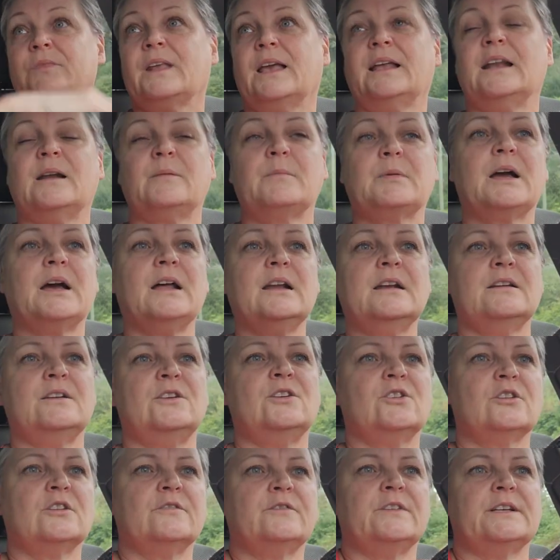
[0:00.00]
And I'm kind of
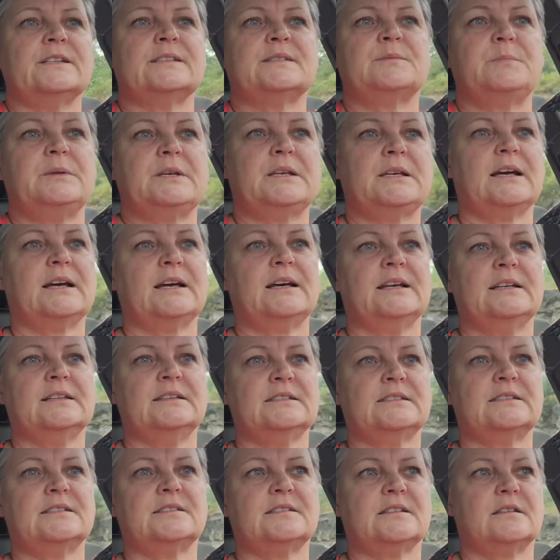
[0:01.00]
nervous
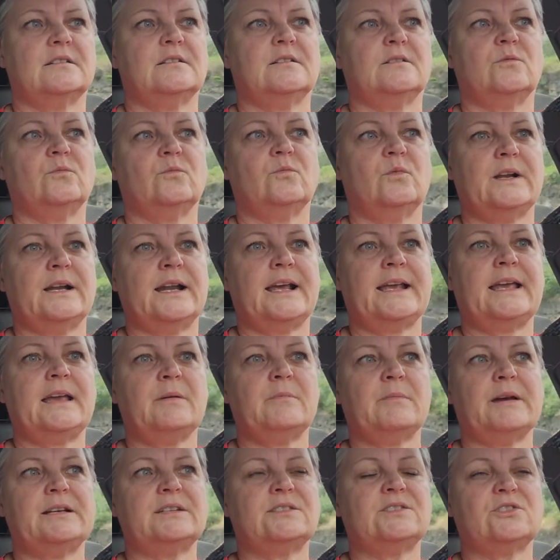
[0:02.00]
because when I
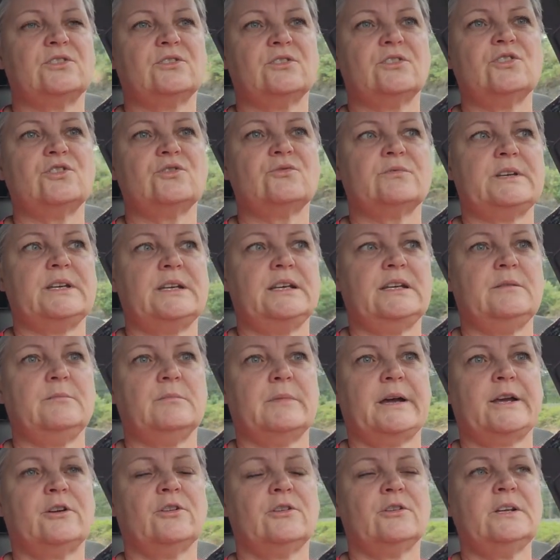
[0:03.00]
get my surgery,
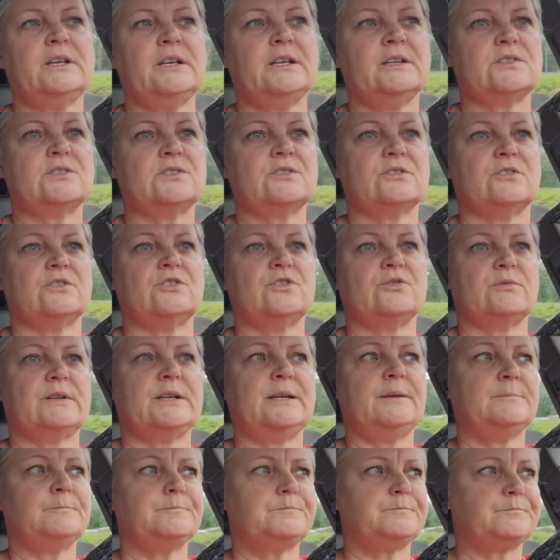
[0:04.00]
my hernia surgery,